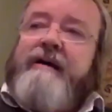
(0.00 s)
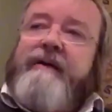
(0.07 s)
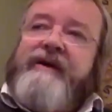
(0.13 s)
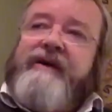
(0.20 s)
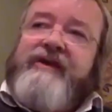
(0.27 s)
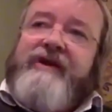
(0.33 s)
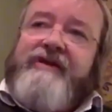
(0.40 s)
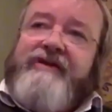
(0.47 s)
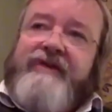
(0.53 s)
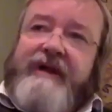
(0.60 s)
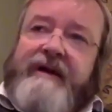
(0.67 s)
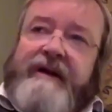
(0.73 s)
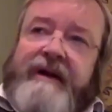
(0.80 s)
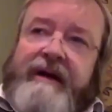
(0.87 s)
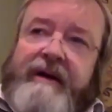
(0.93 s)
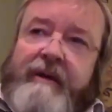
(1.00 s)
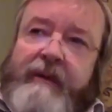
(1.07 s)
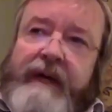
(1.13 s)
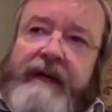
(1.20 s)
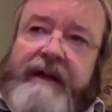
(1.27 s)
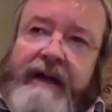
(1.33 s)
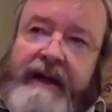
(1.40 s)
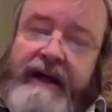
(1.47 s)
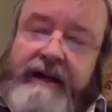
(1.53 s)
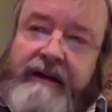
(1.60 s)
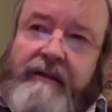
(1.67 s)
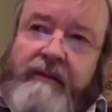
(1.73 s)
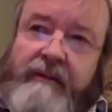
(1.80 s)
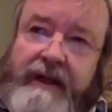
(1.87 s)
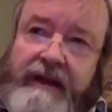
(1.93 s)
which is that we think
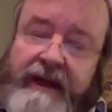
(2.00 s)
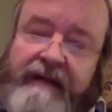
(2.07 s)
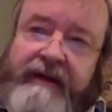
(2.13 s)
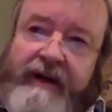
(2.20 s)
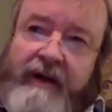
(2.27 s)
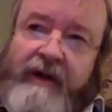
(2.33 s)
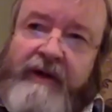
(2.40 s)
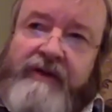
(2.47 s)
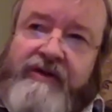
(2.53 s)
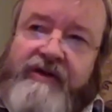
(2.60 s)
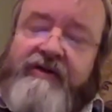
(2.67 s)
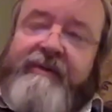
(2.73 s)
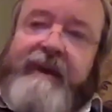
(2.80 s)
that we're the only conscious